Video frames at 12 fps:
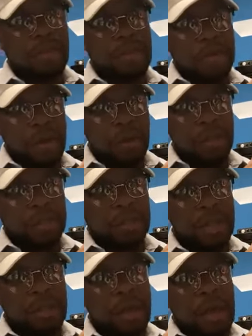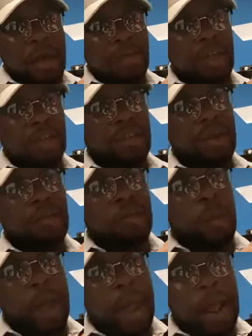these communities, that
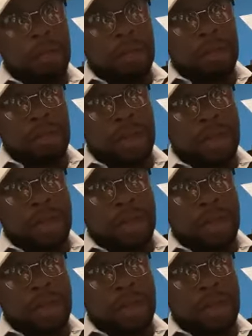there's ways